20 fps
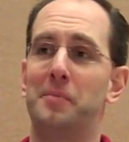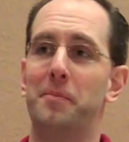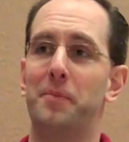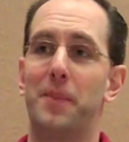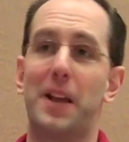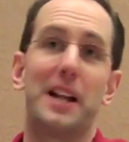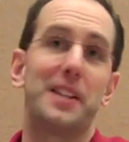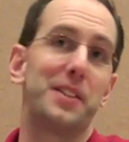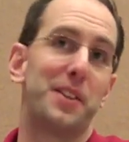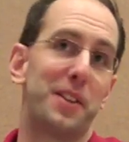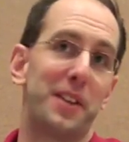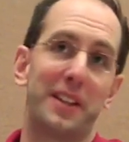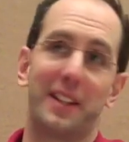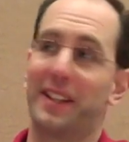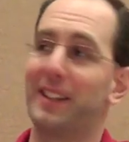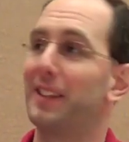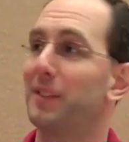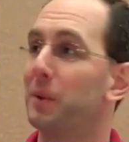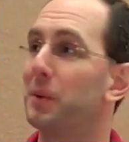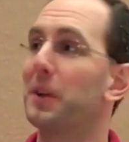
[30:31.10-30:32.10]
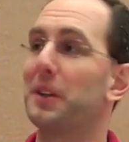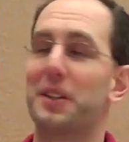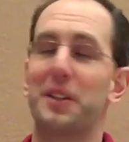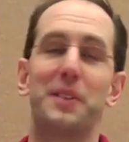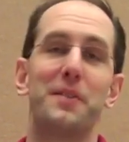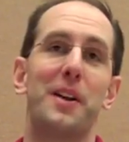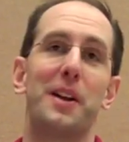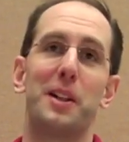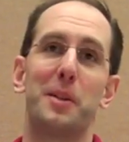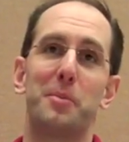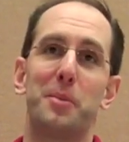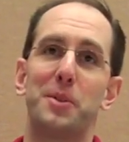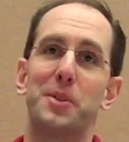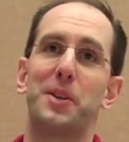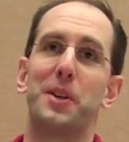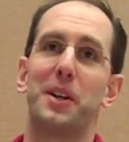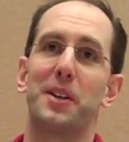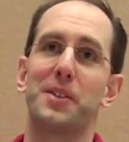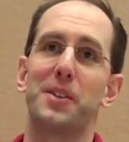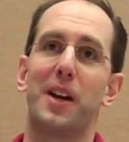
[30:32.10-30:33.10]
That's the thing that will get the developers
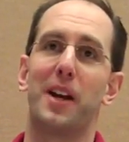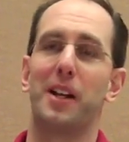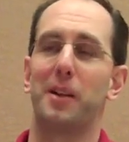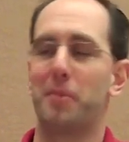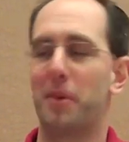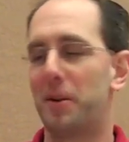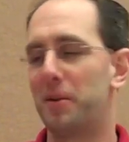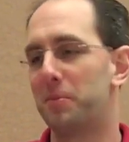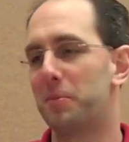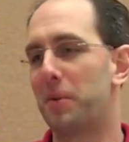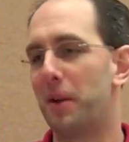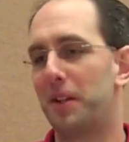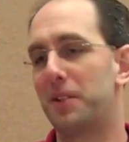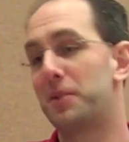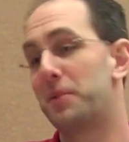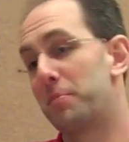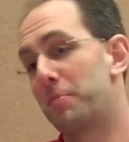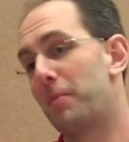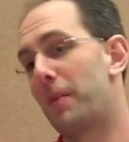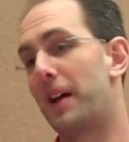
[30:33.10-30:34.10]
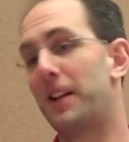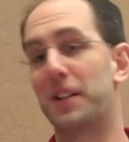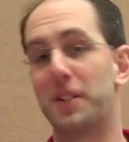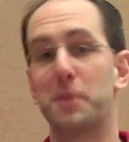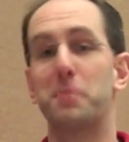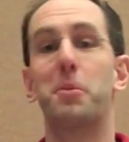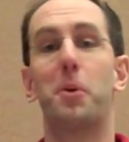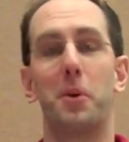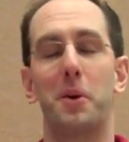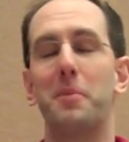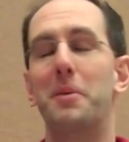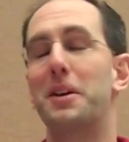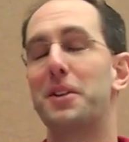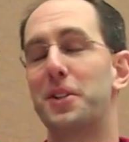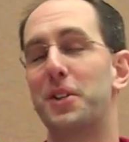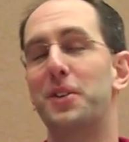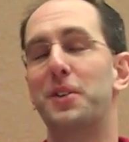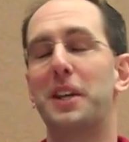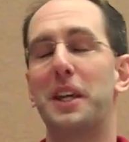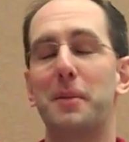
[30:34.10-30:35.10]
here excited. But I think it's important to make
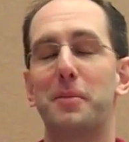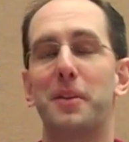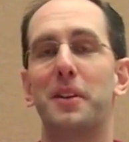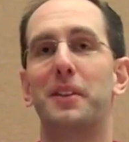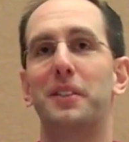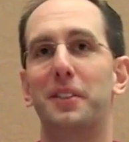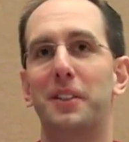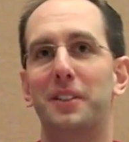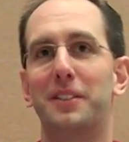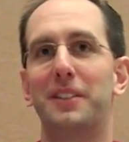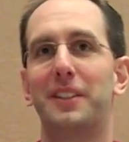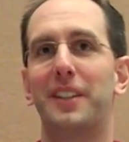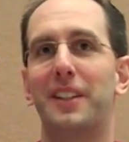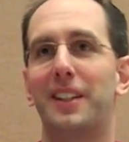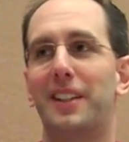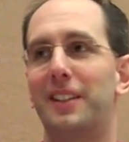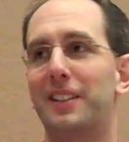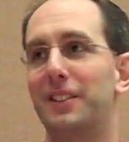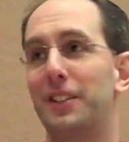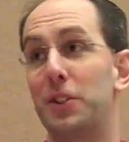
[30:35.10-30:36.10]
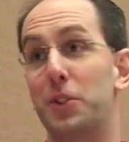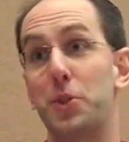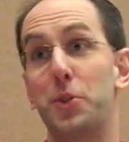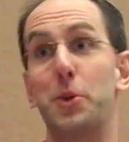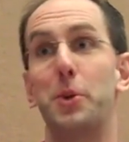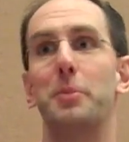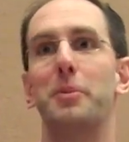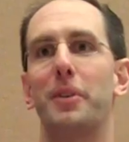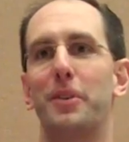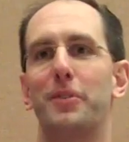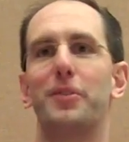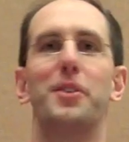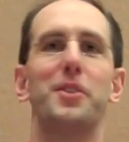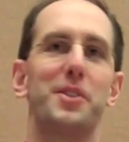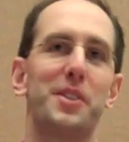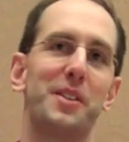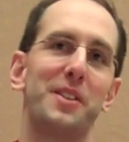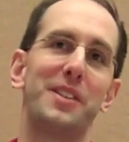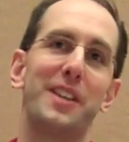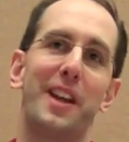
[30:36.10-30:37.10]
sure you keep the consumer
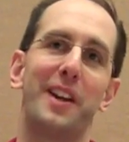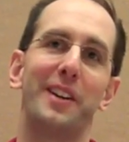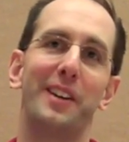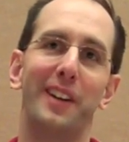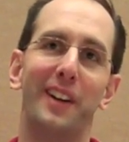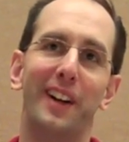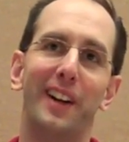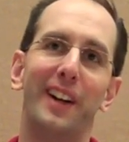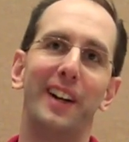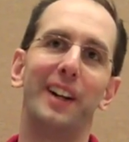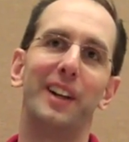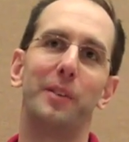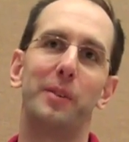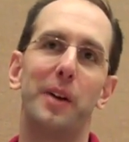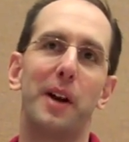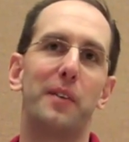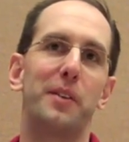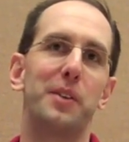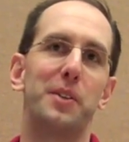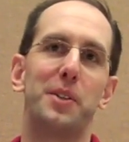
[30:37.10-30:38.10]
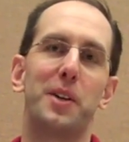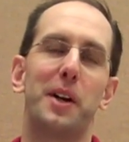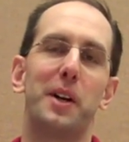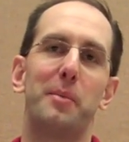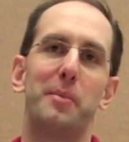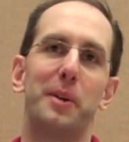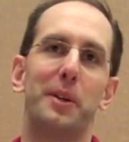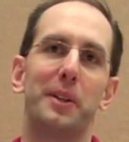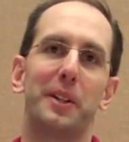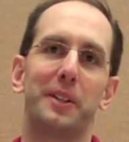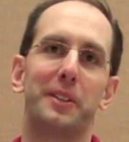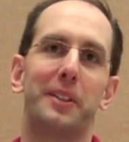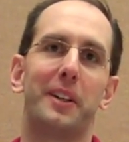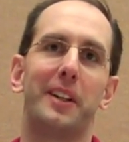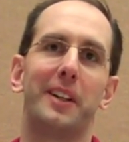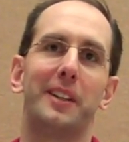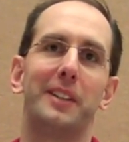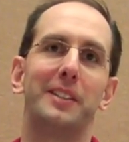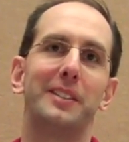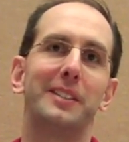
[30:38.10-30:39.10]
first and center whenever you're trying to build a client.